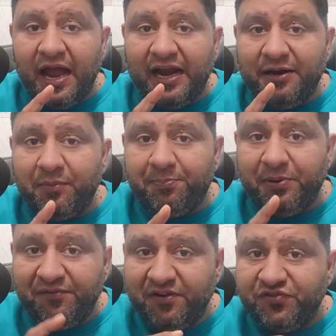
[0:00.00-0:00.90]
And in my
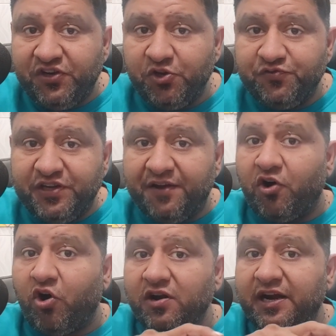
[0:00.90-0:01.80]
previous video, we have
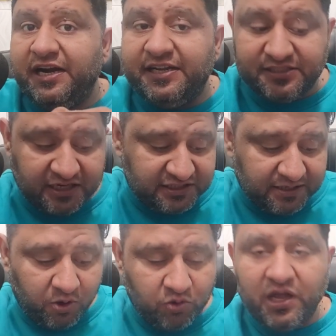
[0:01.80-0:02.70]
already discussed
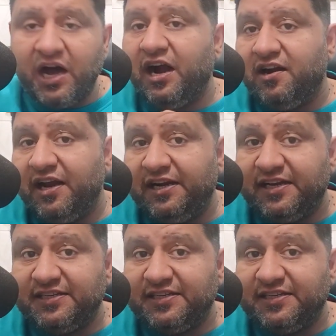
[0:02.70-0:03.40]
about the heart line.